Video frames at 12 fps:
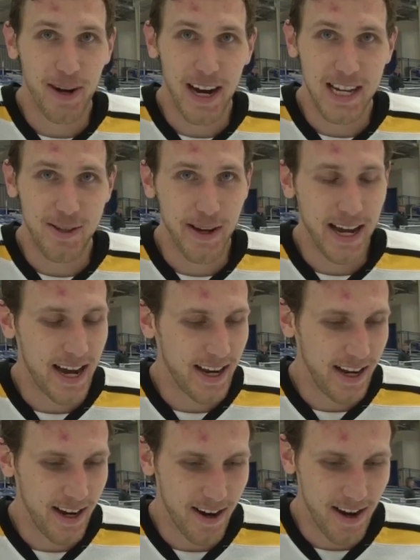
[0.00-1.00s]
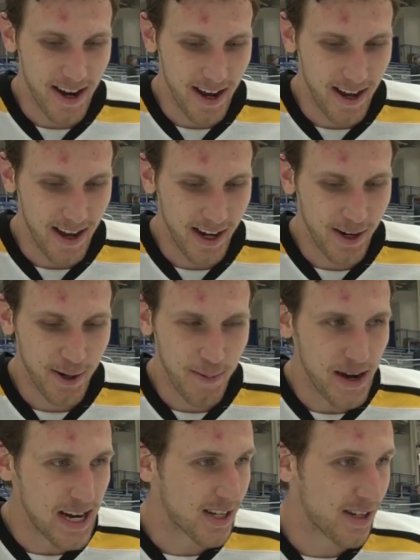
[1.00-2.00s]
of guys we had here, and I, I couldn't
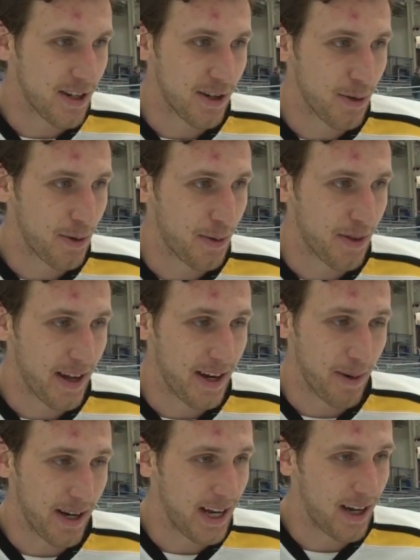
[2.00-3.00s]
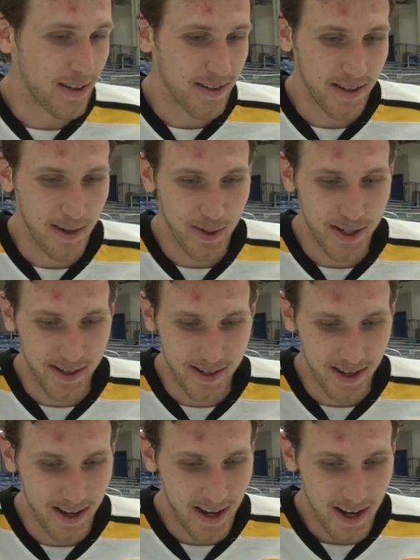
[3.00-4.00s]
imagine it doing with anybody else. I'm
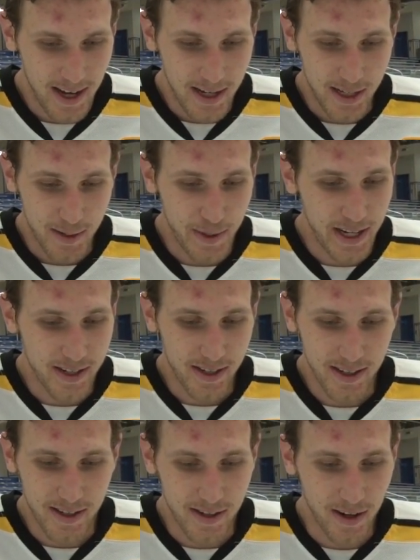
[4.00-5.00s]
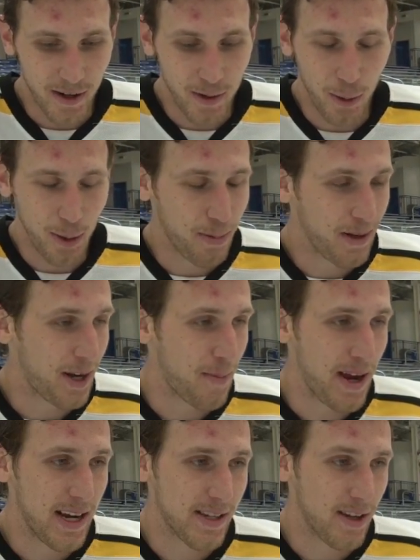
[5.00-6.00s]
just speechless. Our goalie played
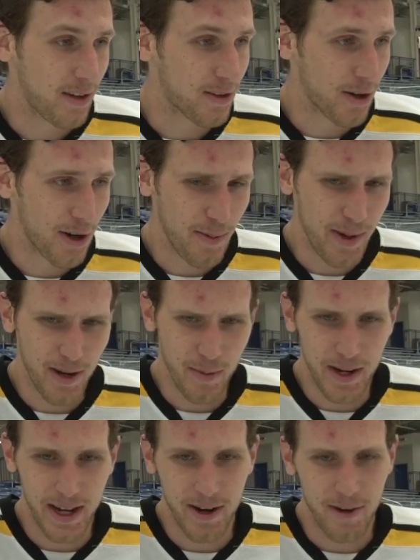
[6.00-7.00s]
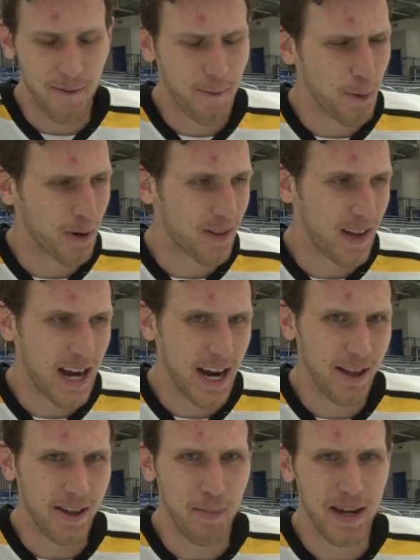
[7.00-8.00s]
amazing all tournament. We had our fourth
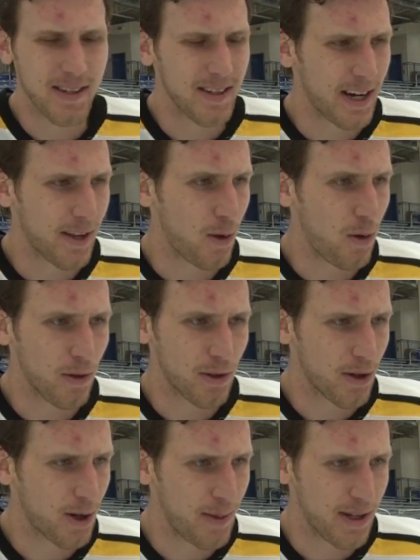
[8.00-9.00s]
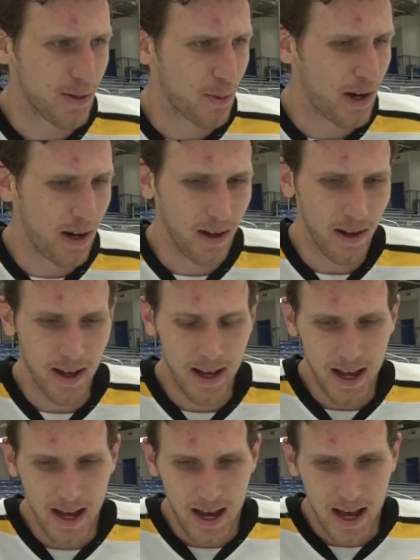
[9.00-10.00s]
line, the best line in the whole tournament as well.
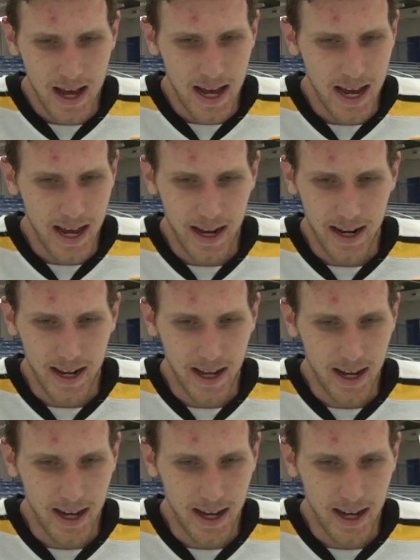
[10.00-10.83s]
And,